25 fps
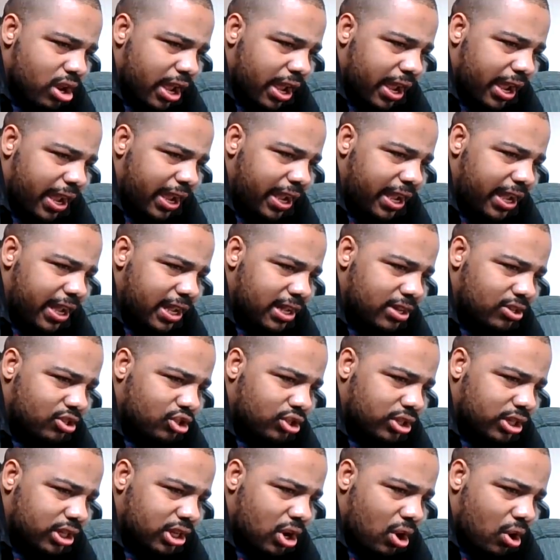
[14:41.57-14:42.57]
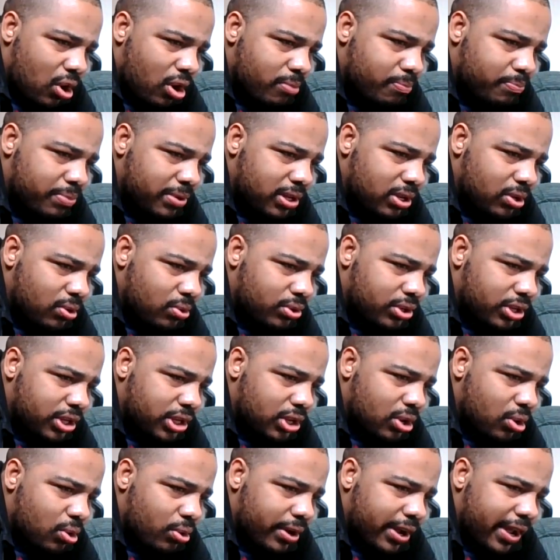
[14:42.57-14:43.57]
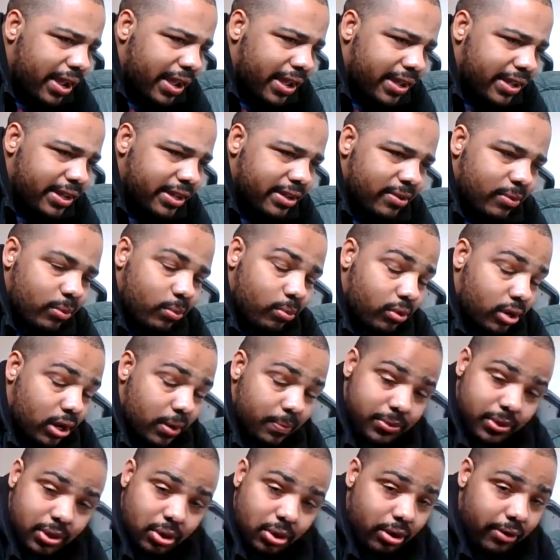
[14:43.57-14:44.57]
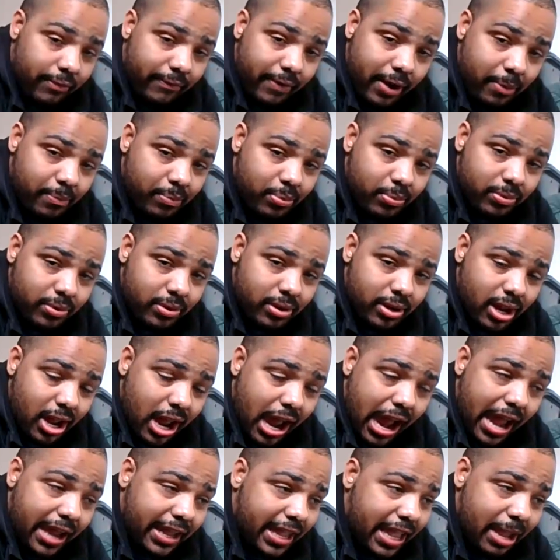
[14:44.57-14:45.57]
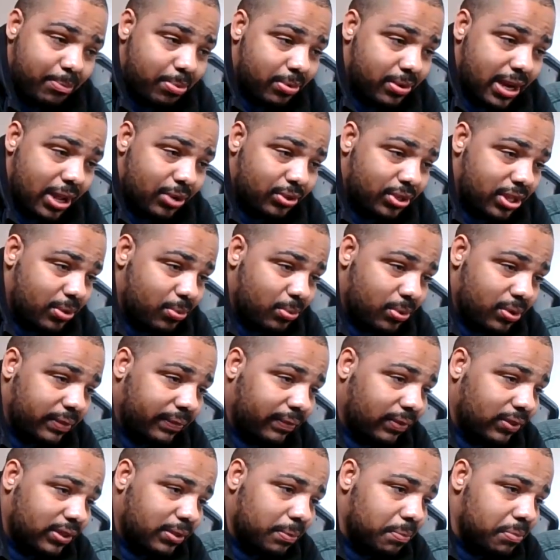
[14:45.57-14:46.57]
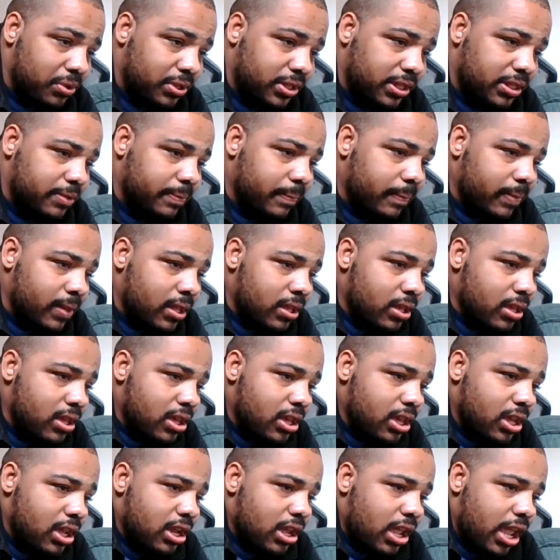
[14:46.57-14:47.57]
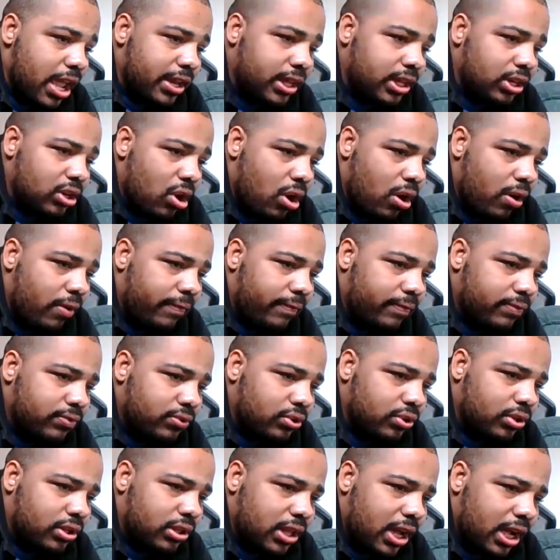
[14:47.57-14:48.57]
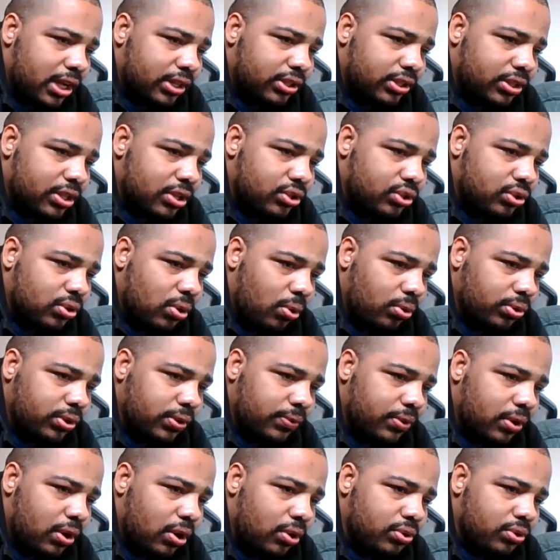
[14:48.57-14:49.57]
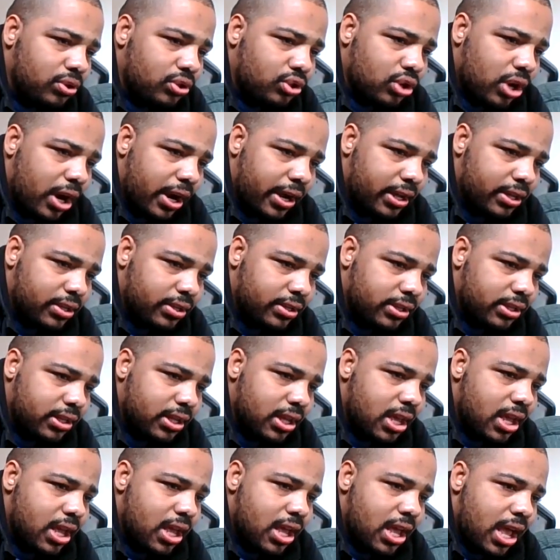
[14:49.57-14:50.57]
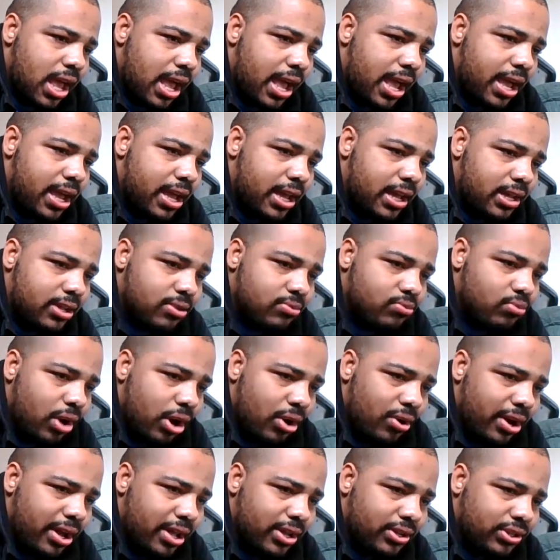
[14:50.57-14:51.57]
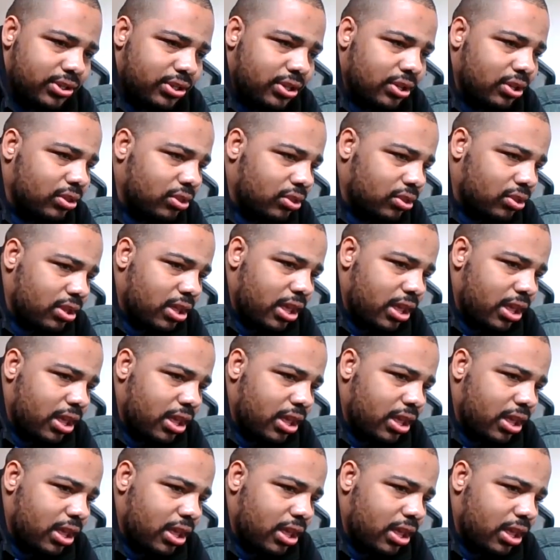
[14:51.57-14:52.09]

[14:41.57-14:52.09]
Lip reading: Angorbodoa. I'm sorry if I can't pronounce that word for some reason. Heading off to collect the souls of the older giants. And while as the